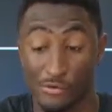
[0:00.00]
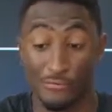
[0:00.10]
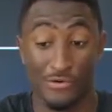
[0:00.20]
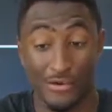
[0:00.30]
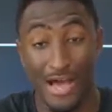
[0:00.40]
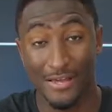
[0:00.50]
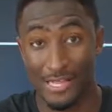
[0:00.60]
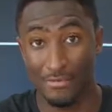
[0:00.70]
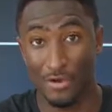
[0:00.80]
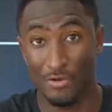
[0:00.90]
So if you're not
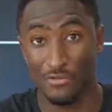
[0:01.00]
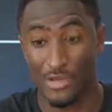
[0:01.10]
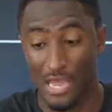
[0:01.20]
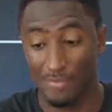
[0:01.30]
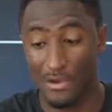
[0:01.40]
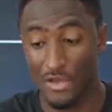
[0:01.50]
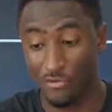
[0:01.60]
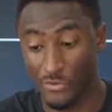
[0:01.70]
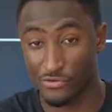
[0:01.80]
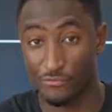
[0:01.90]
gaming all the time,
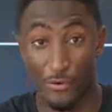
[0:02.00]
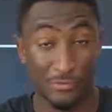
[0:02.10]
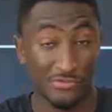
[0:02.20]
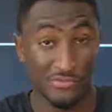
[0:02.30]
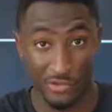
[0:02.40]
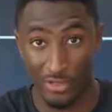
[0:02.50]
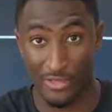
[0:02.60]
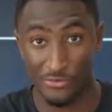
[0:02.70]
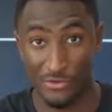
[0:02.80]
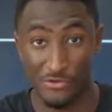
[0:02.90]
Razer phone still
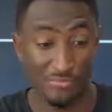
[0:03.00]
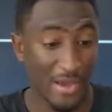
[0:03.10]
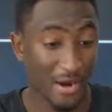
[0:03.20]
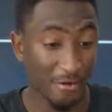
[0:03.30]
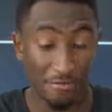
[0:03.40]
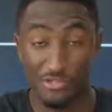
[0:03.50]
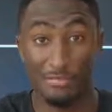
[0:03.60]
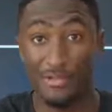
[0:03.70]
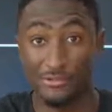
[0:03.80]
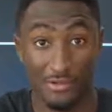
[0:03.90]
has a huge battery, which
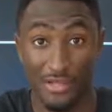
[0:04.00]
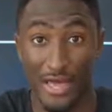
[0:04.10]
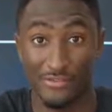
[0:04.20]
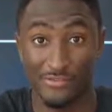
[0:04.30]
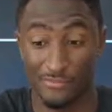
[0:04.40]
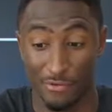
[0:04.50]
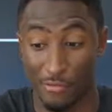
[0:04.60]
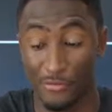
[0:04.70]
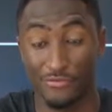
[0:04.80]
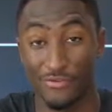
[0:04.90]
means it lasts
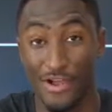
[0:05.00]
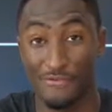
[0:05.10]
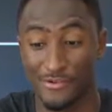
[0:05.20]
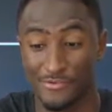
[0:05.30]
almost forever.